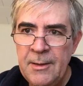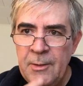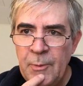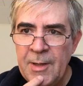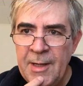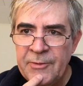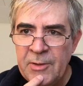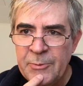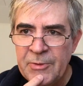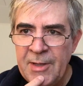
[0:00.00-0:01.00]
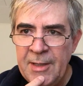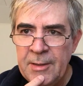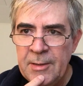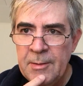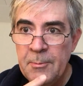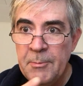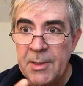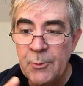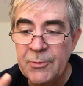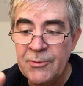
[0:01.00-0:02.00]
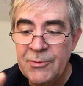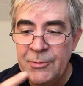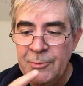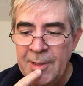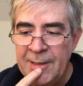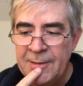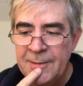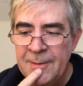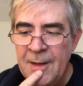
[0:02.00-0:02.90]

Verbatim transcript: He realized his mistake, but it was too late.